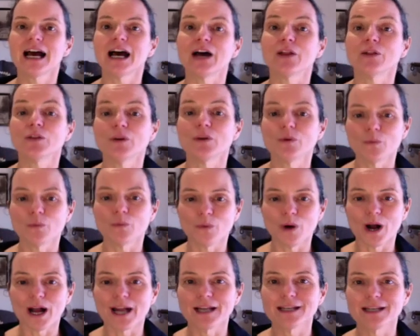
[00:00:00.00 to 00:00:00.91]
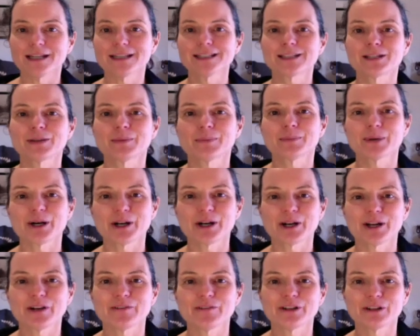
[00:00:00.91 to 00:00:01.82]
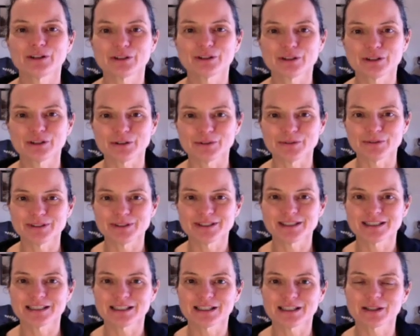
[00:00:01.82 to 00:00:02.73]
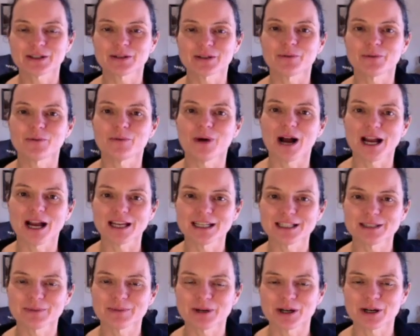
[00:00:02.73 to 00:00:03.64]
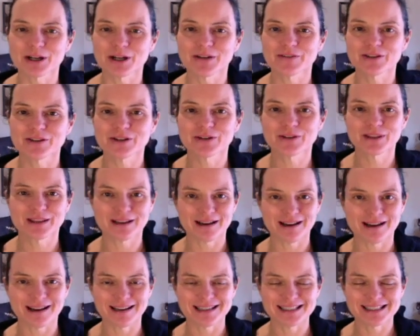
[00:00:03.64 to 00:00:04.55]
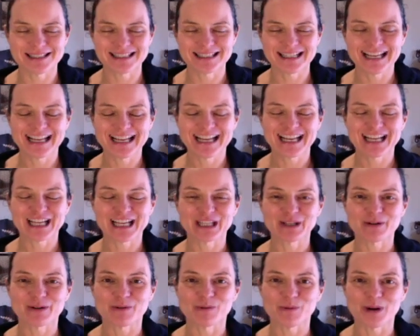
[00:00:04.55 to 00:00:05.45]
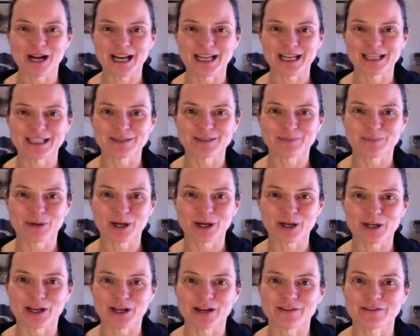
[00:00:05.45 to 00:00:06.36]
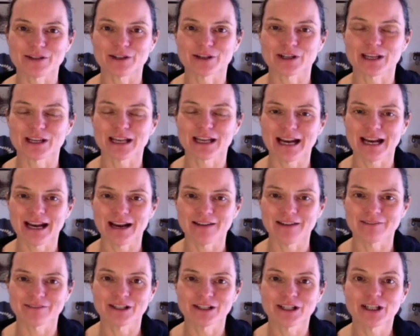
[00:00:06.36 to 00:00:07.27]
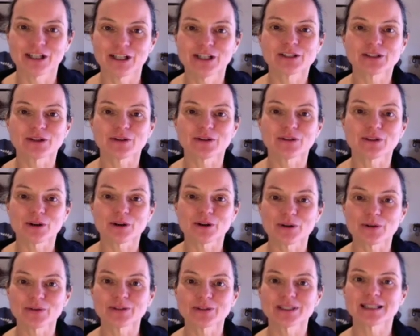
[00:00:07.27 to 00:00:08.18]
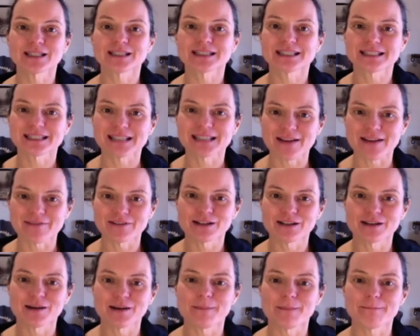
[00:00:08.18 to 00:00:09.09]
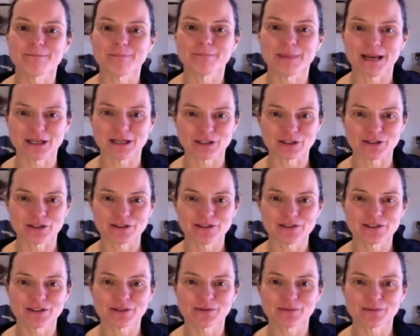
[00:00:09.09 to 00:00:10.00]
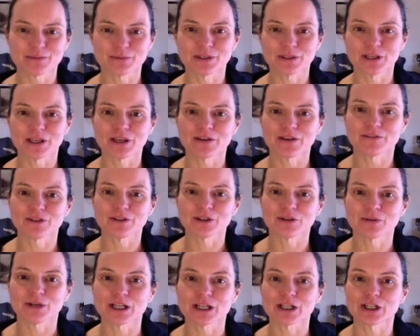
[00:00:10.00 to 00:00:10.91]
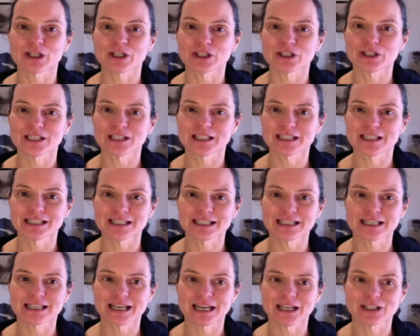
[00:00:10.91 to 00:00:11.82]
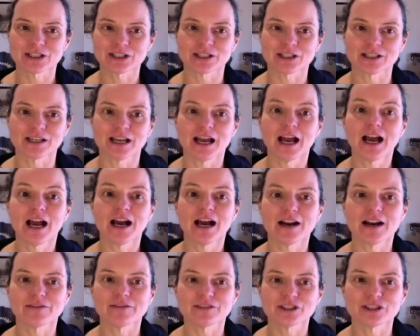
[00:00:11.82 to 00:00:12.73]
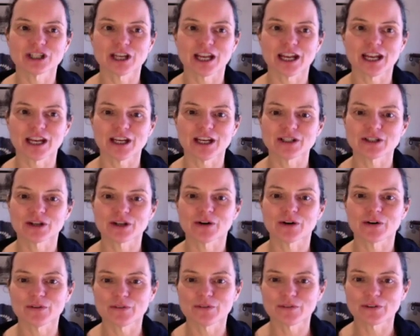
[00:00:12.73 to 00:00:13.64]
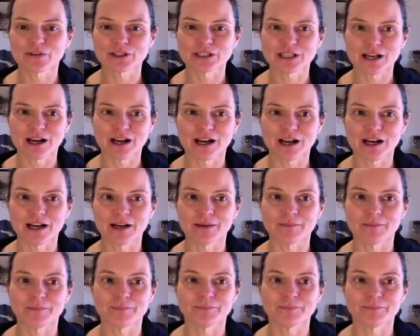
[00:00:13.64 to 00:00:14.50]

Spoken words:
the widest part of your glutes, the widest part of your thighs, and the widest part of your calf. So those 7 measures will give you a good indication of change over time.